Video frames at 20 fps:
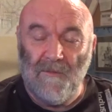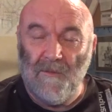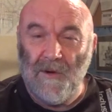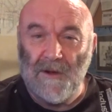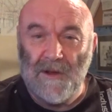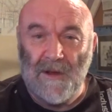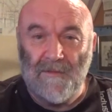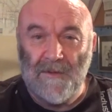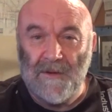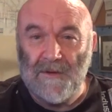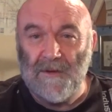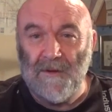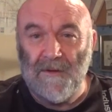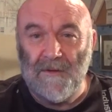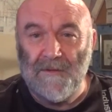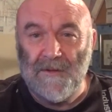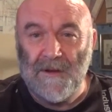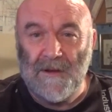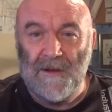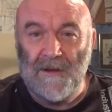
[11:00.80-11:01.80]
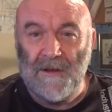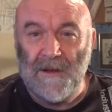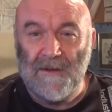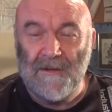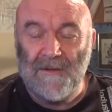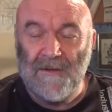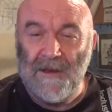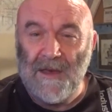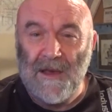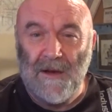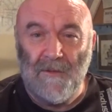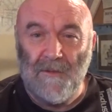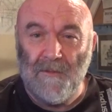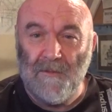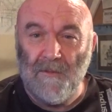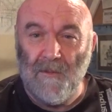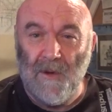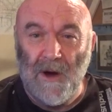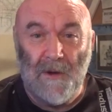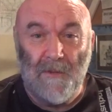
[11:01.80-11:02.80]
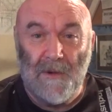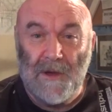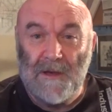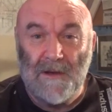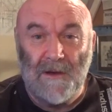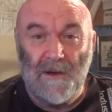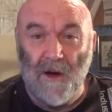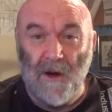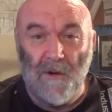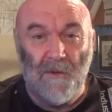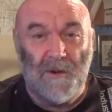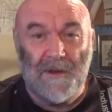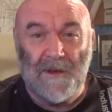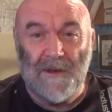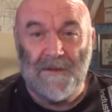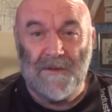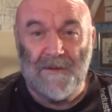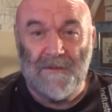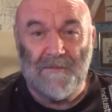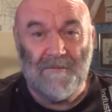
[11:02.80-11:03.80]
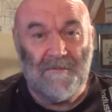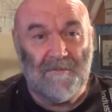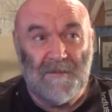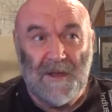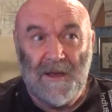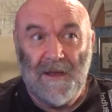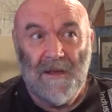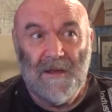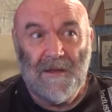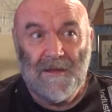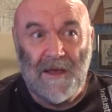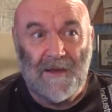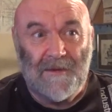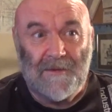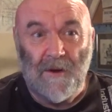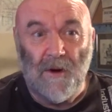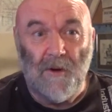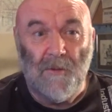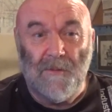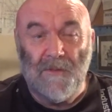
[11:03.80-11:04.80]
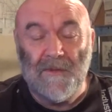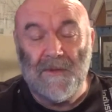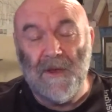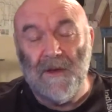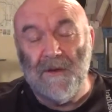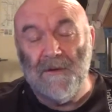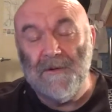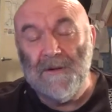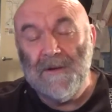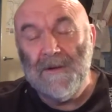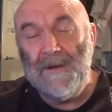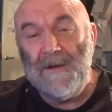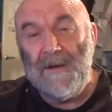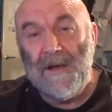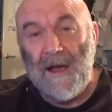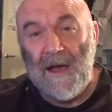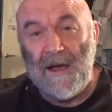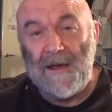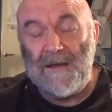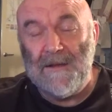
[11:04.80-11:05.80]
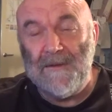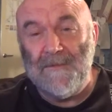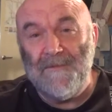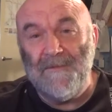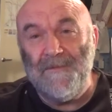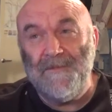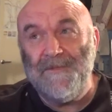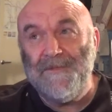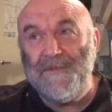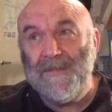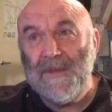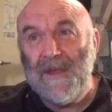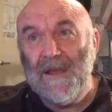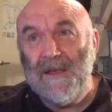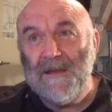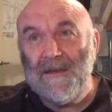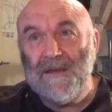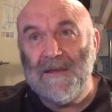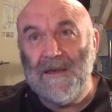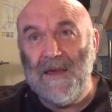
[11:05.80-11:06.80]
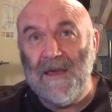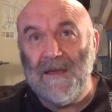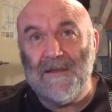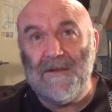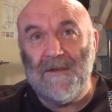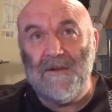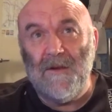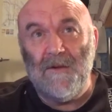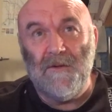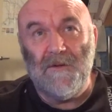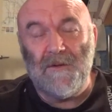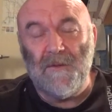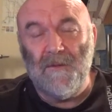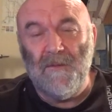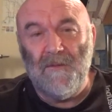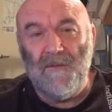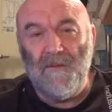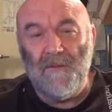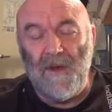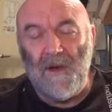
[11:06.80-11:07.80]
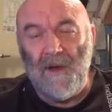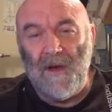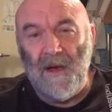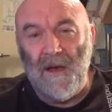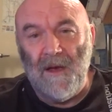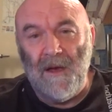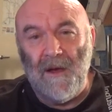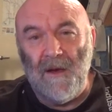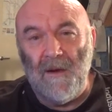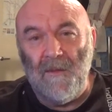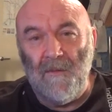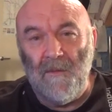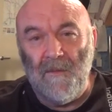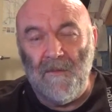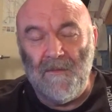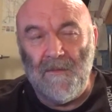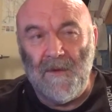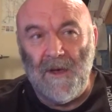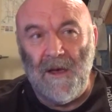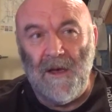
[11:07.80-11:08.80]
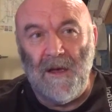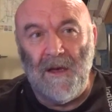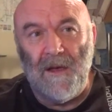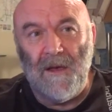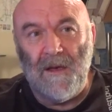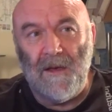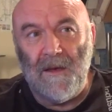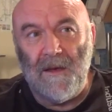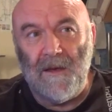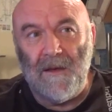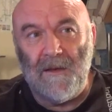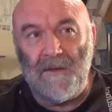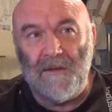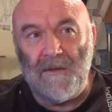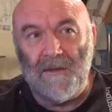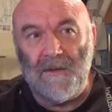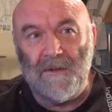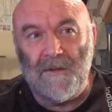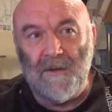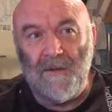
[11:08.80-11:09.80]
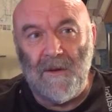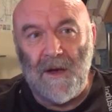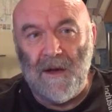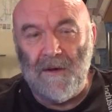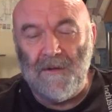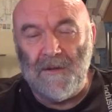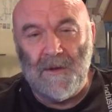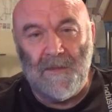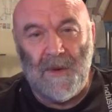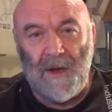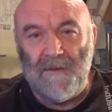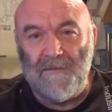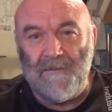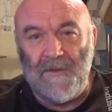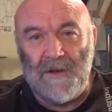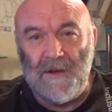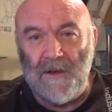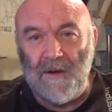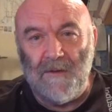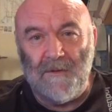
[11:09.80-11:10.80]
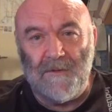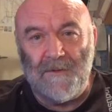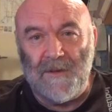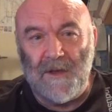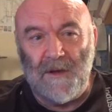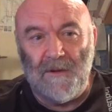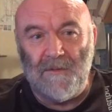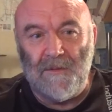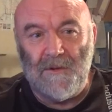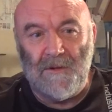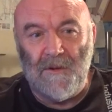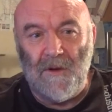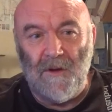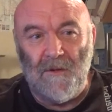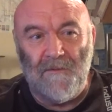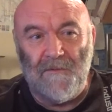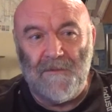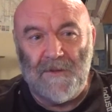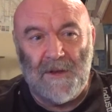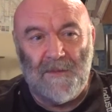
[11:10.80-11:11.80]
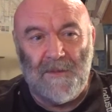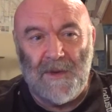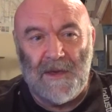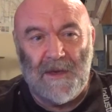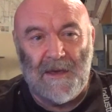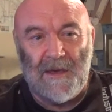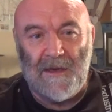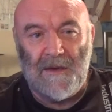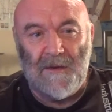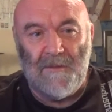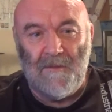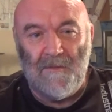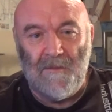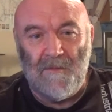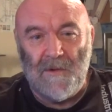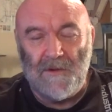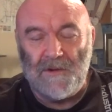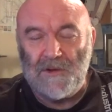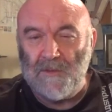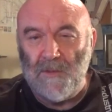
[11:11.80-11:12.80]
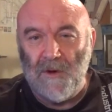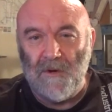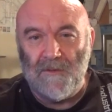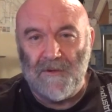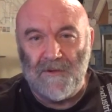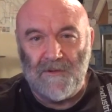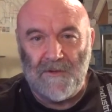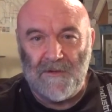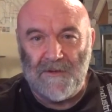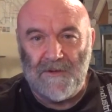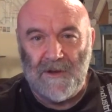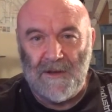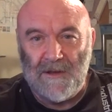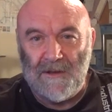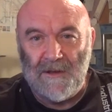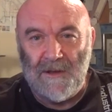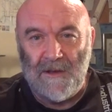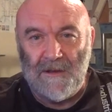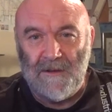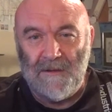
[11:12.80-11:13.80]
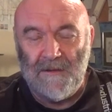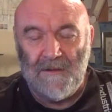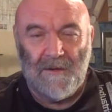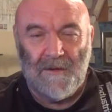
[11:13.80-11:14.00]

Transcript: what have you sort of thing. Let's see where we can go with this, and let's hope that I can get to do some out and about videos that will hopefully be much more interesting than